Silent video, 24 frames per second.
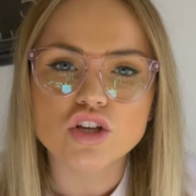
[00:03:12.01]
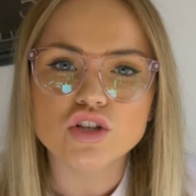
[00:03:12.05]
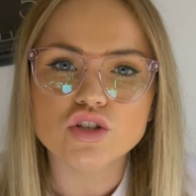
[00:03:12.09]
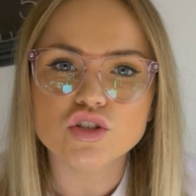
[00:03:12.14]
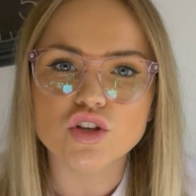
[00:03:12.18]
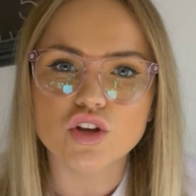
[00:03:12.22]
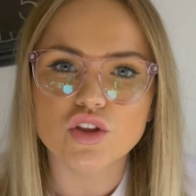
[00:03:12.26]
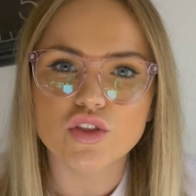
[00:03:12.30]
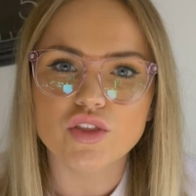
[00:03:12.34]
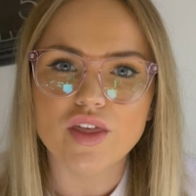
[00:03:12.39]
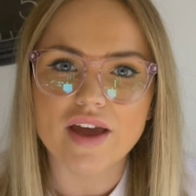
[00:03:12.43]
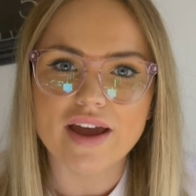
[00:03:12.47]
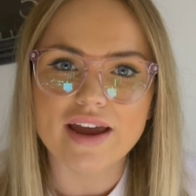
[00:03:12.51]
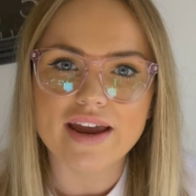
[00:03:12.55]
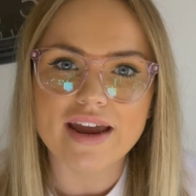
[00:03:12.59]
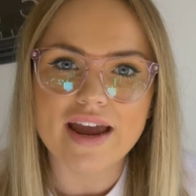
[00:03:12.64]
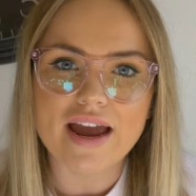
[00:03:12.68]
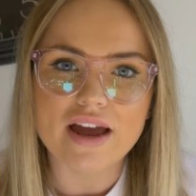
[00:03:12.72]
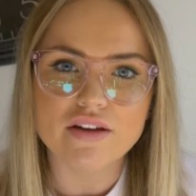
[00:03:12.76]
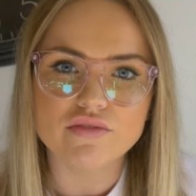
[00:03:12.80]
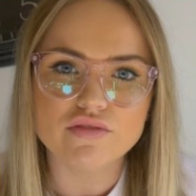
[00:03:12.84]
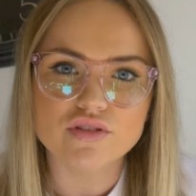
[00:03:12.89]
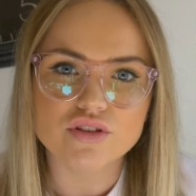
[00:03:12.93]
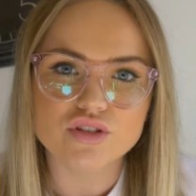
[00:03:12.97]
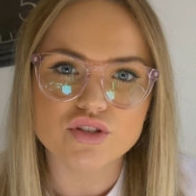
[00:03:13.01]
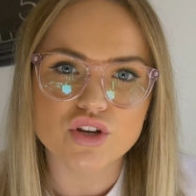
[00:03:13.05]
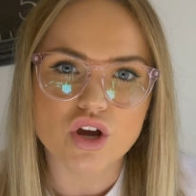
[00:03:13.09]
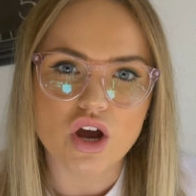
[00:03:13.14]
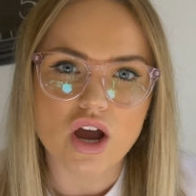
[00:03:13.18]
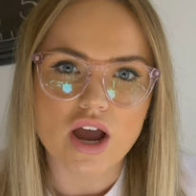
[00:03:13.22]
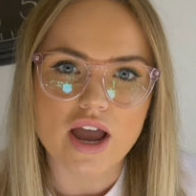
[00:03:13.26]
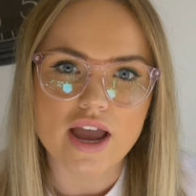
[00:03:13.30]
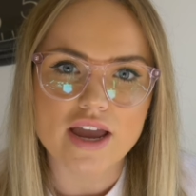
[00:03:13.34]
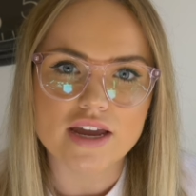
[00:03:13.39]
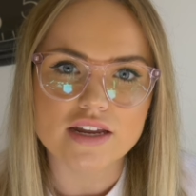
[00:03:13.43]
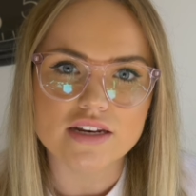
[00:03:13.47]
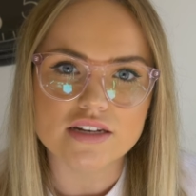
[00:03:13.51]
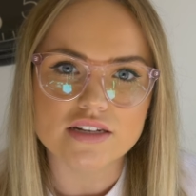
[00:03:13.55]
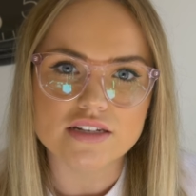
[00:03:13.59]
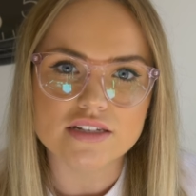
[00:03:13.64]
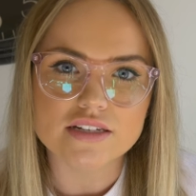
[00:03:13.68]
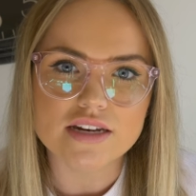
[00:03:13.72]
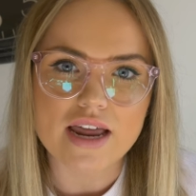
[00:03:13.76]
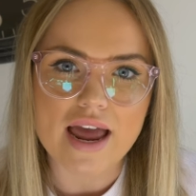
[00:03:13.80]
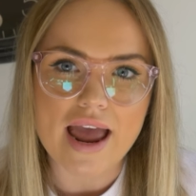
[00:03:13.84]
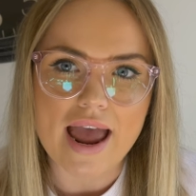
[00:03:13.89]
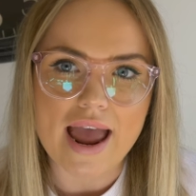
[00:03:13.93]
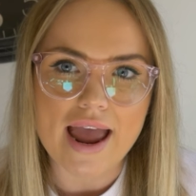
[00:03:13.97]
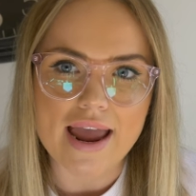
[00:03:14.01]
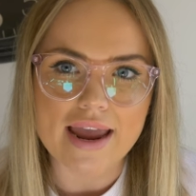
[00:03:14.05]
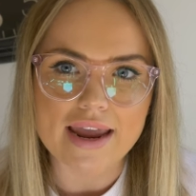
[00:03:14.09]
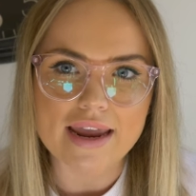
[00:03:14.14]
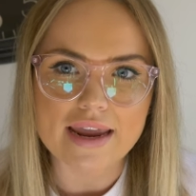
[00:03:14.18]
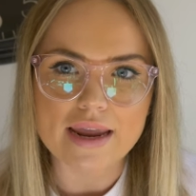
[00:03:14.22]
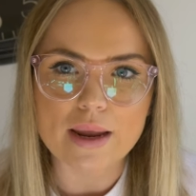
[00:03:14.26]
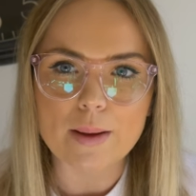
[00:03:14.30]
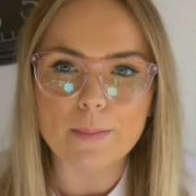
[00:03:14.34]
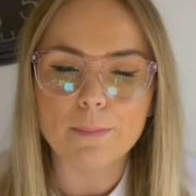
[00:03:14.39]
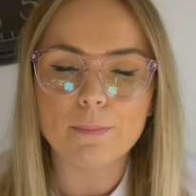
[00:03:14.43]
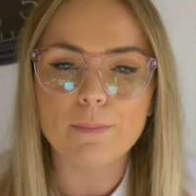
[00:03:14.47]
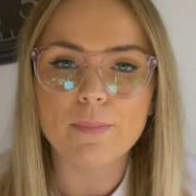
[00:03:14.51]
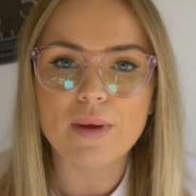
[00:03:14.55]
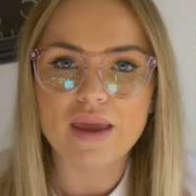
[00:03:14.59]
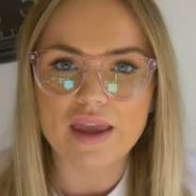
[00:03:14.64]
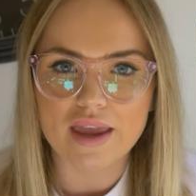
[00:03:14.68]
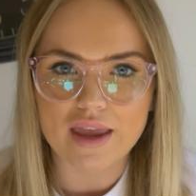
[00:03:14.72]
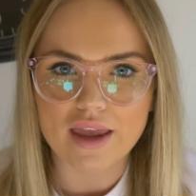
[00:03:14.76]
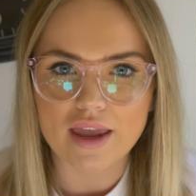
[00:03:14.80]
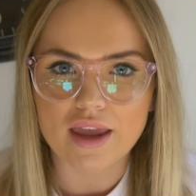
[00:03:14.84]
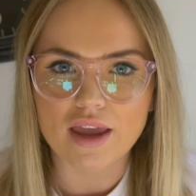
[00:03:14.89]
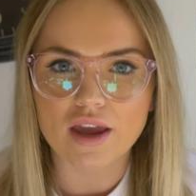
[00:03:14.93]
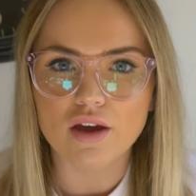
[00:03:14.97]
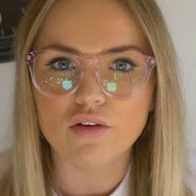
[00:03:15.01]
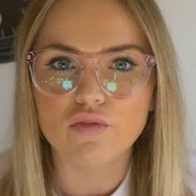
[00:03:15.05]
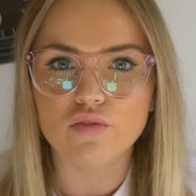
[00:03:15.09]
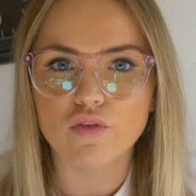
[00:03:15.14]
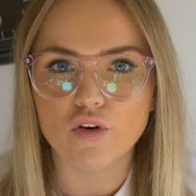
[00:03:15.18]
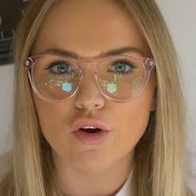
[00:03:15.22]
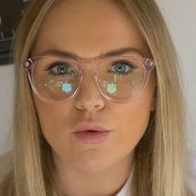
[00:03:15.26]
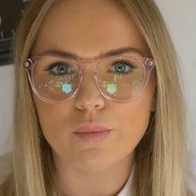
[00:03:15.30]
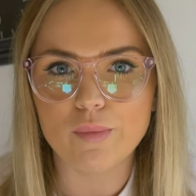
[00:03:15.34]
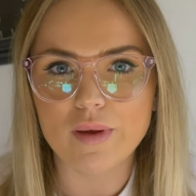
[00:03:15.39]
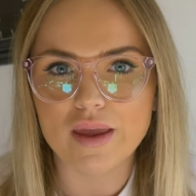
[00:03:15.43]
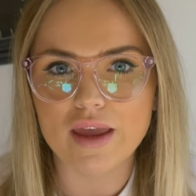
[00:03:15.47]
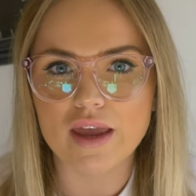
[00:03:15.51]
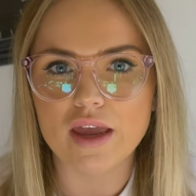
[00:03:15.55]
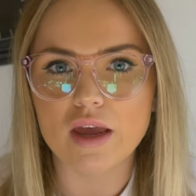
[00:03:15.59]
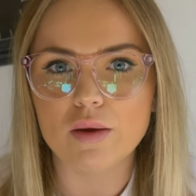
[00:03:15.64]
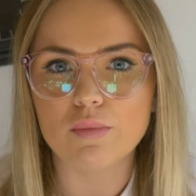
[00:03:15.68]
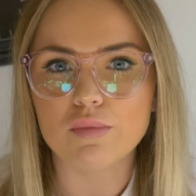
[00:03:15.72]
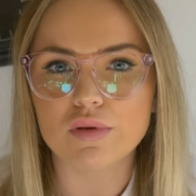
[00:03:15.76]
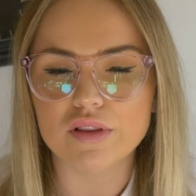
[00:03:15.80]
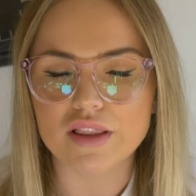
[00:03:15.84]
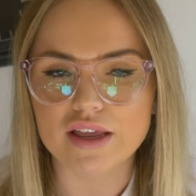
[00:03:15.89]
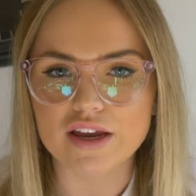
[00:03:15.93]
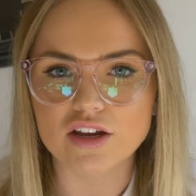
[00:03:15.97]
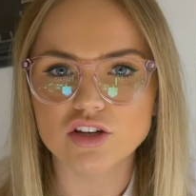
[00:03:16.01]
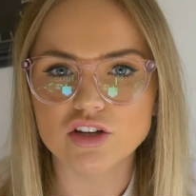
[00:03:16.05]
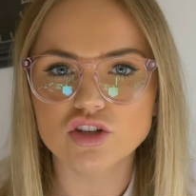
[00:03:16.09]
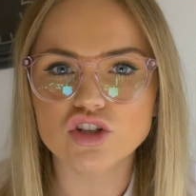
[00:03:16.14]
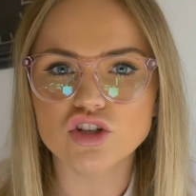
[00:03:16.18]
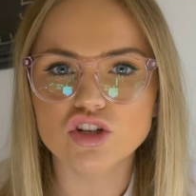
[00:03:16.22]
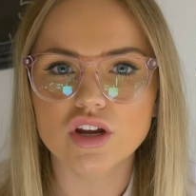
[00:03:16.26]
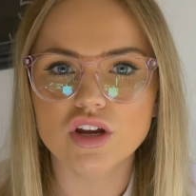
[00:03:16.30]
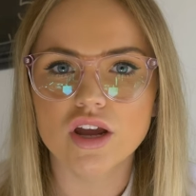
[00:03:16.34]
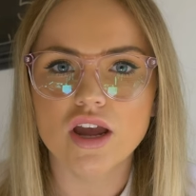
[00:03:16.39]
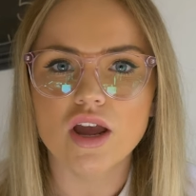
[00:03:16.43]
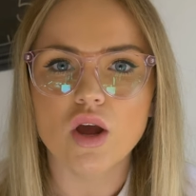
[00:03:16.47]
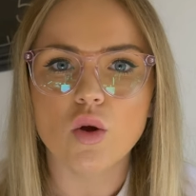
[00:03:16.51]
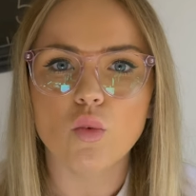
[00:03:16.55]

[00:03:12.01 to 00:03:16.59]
So they have designed a pair for a pair pledge,